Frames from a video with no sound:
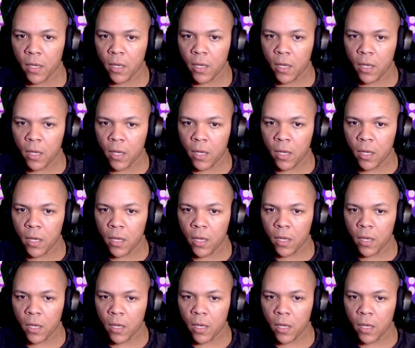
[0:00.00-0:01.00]

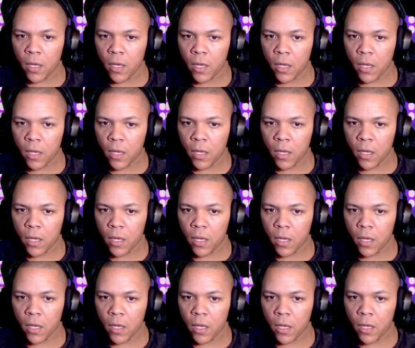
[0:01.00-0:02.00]

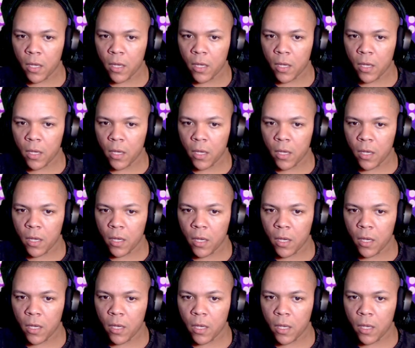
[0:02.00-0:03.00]

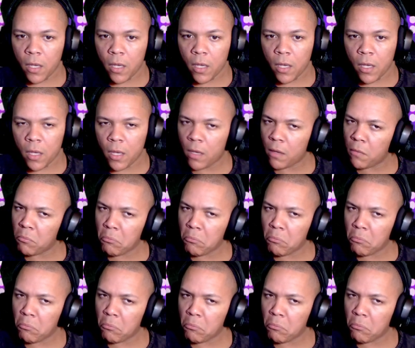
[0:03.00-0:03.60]
No one is speaking in this clip.